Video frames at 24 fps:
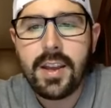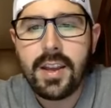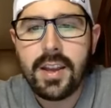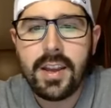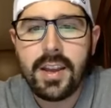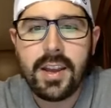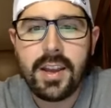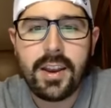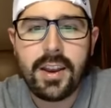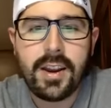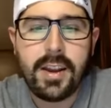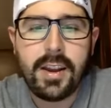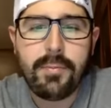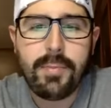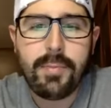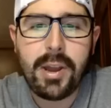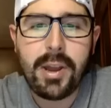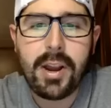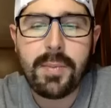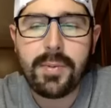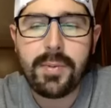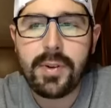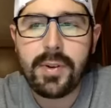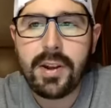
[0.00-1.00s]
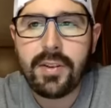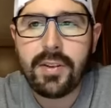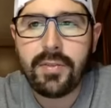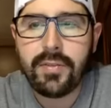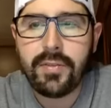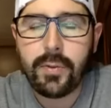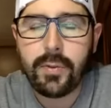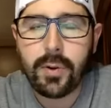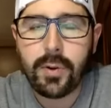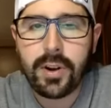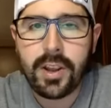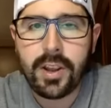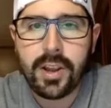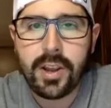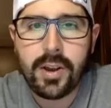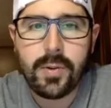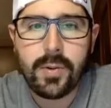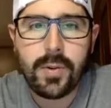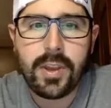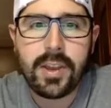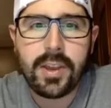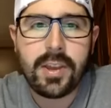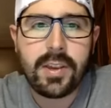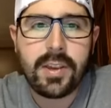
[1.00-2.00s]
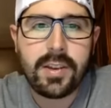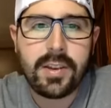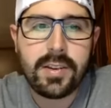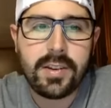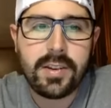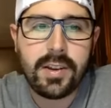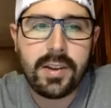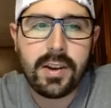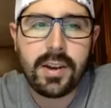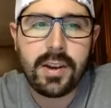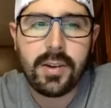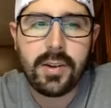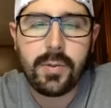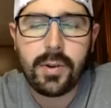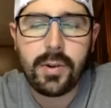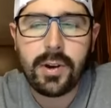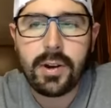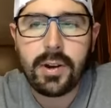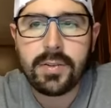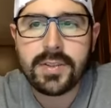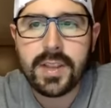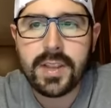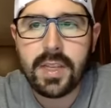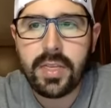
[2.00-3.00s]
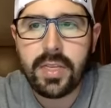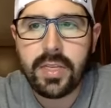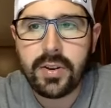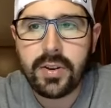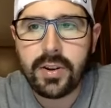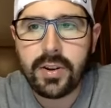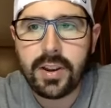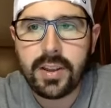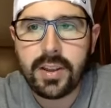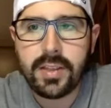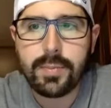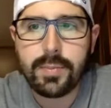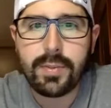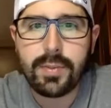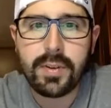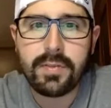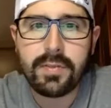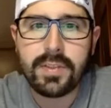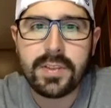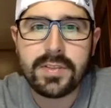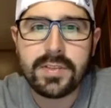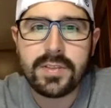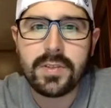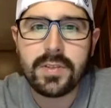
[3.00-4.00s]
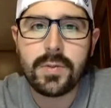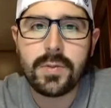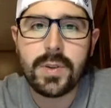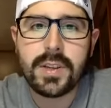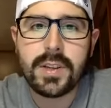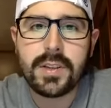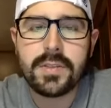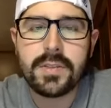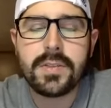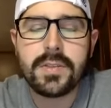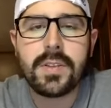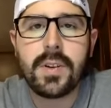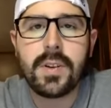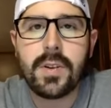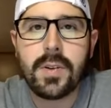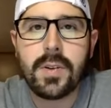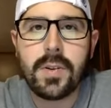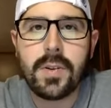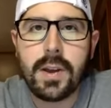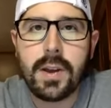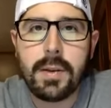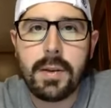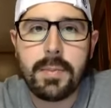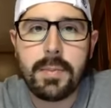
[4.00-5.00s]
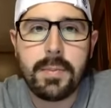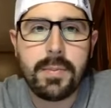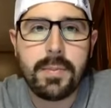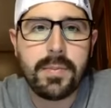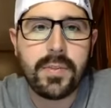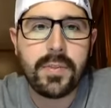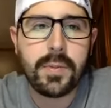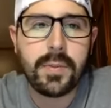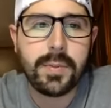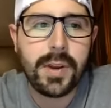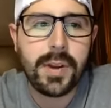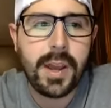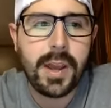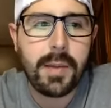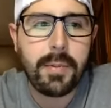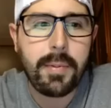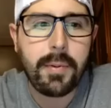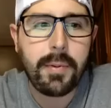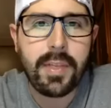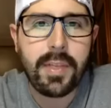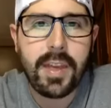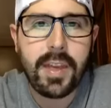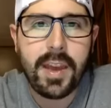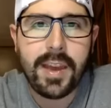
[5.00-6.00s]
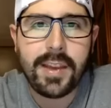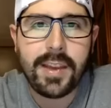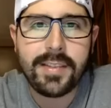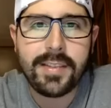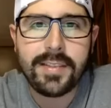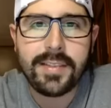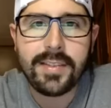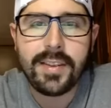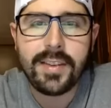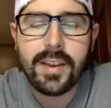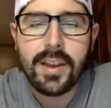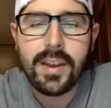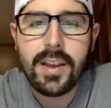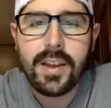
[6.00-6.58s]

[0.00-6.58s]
and I've been up around 40 all week, uh, where I was at 30 the previous two weeks. So I'm super happy with that.